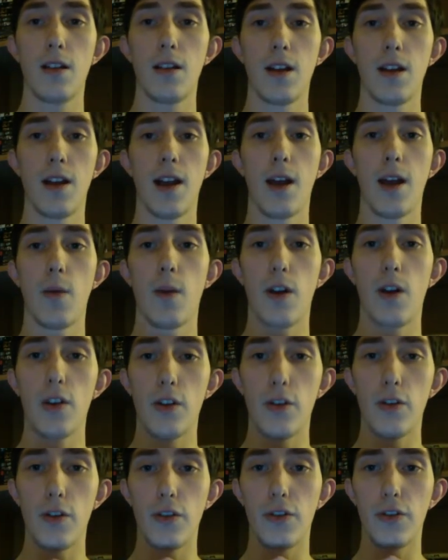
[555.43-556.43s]
and while you
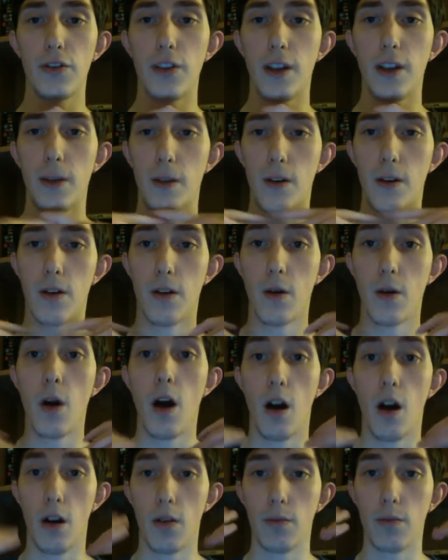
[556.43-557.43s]
could say there
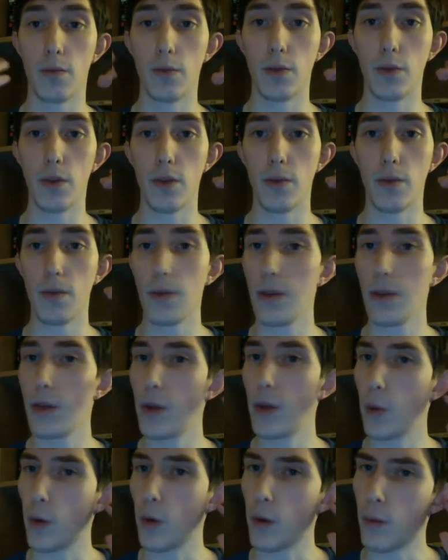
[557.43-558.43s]

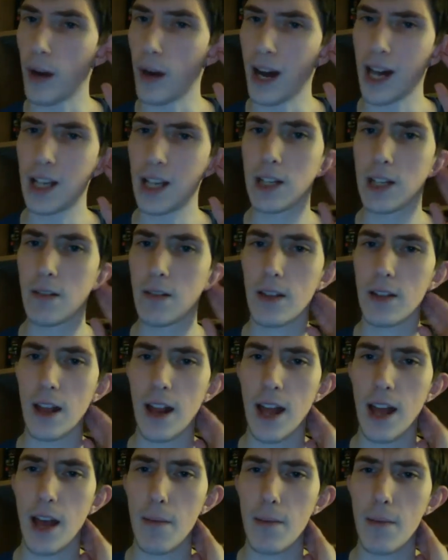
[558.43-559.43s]
were positives that
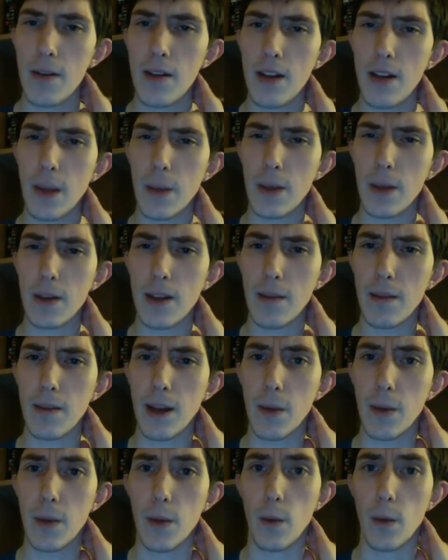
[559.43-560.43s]
happened, at the same
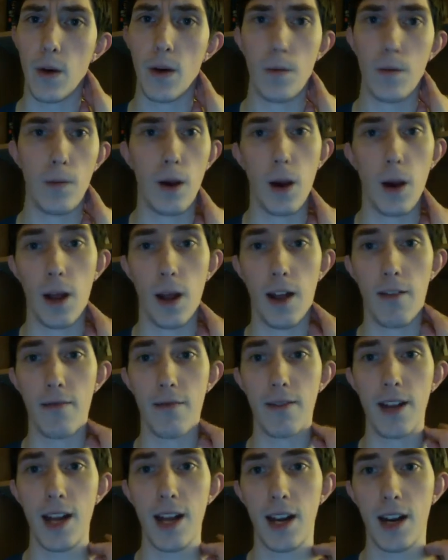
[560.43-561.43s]
time there were a lot of
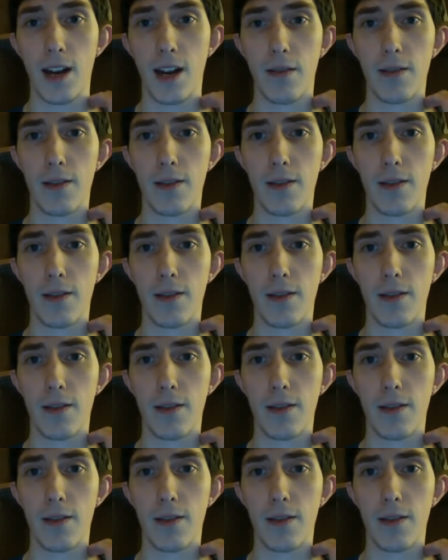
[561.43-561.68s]
negatives.